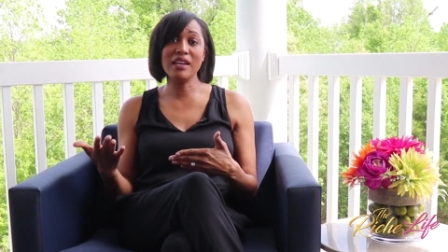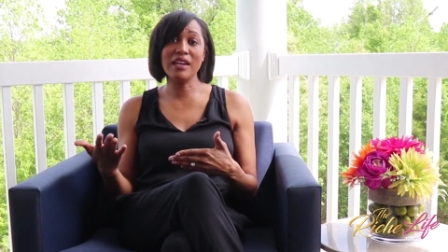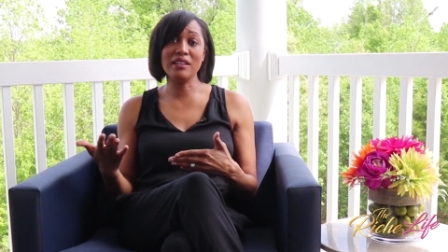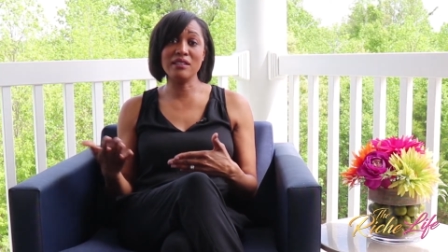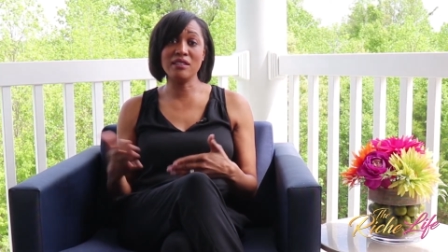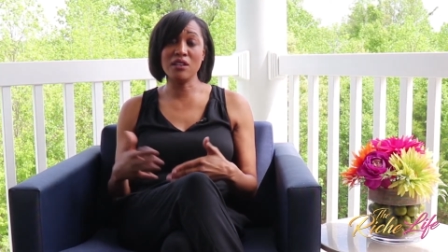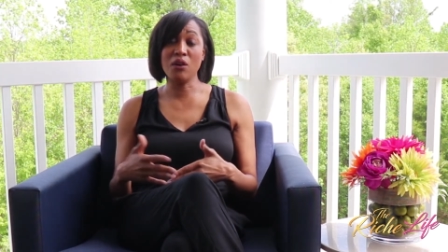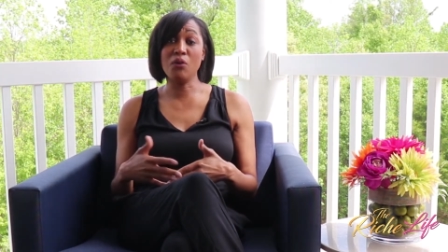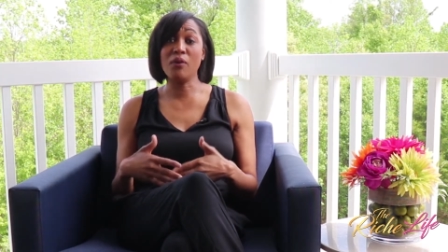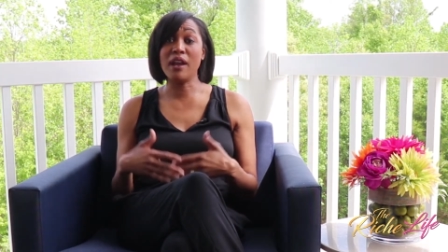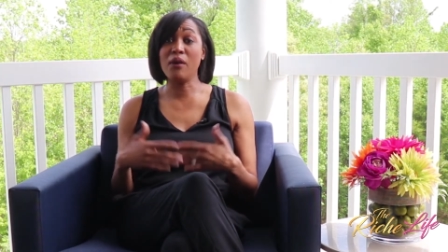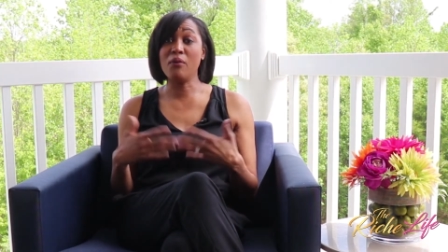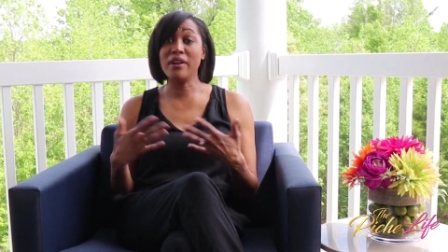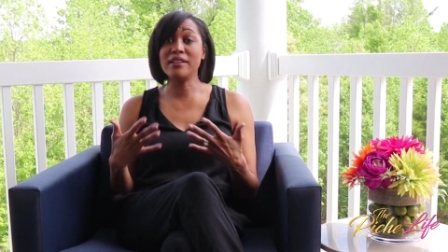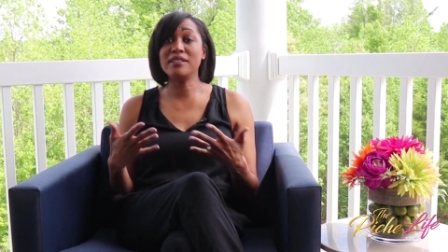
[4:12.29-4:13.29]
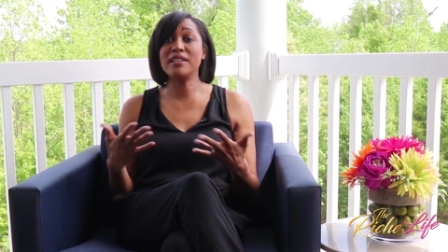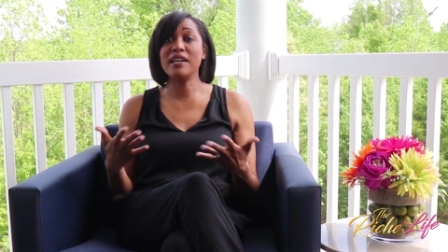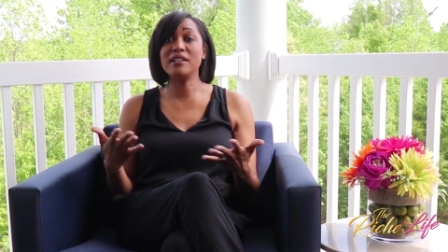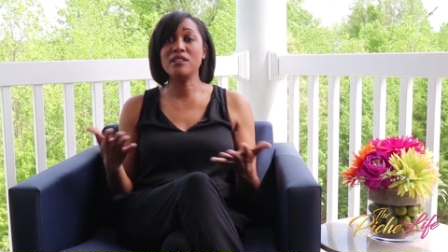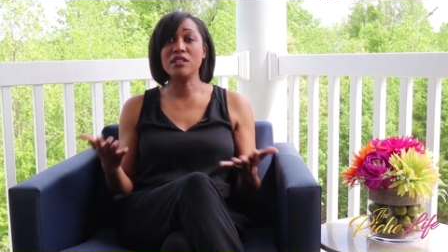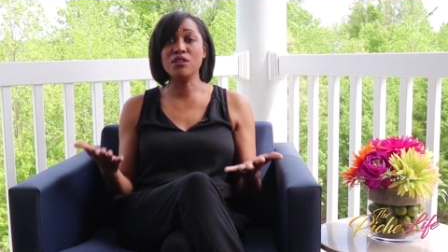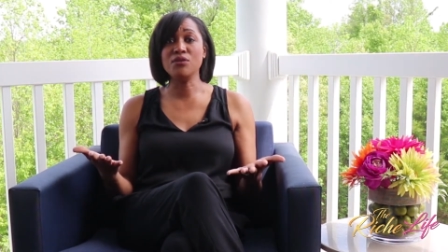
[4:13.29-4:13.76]
And so what I want to
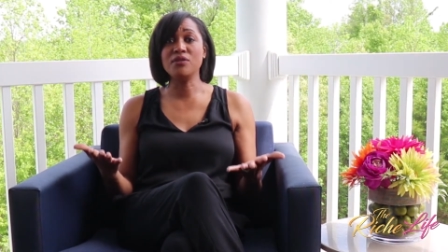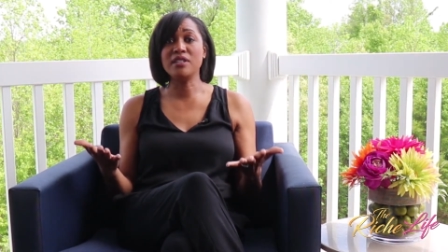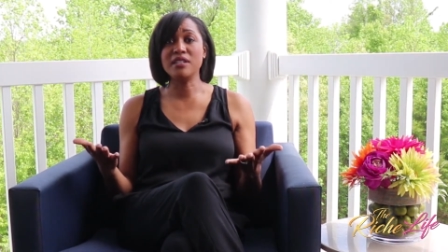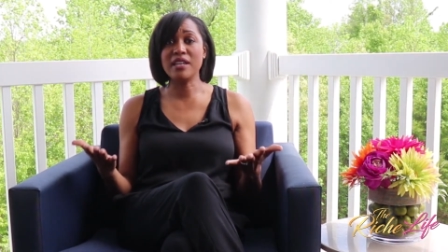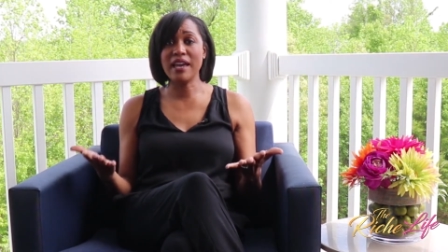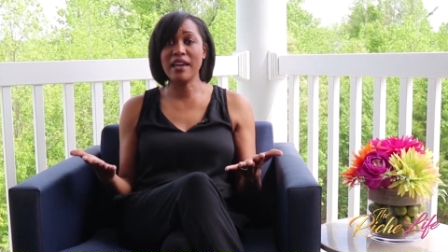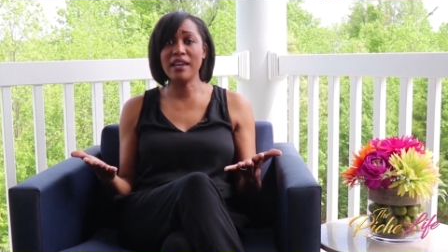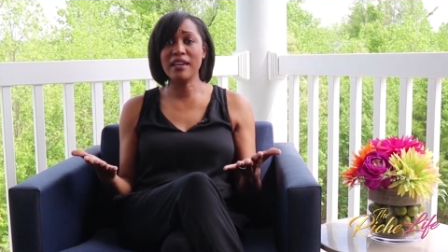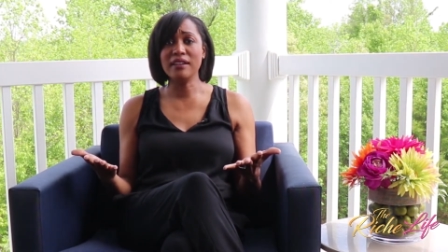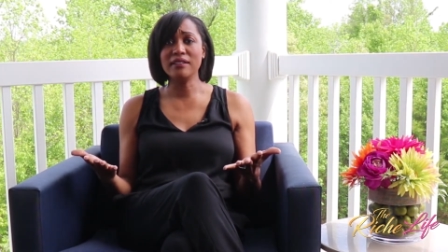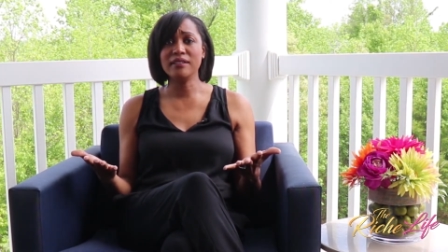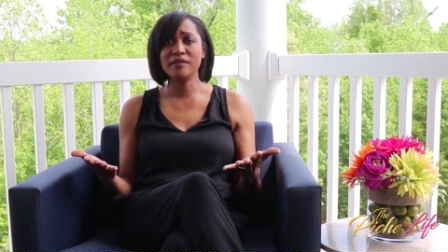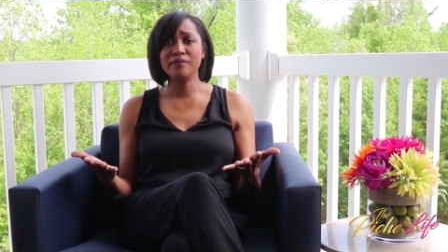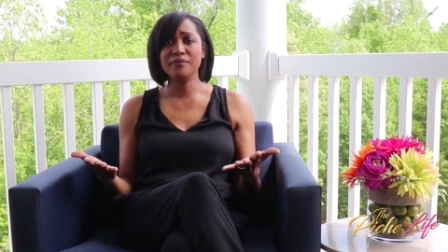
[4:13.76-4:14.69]
say to you today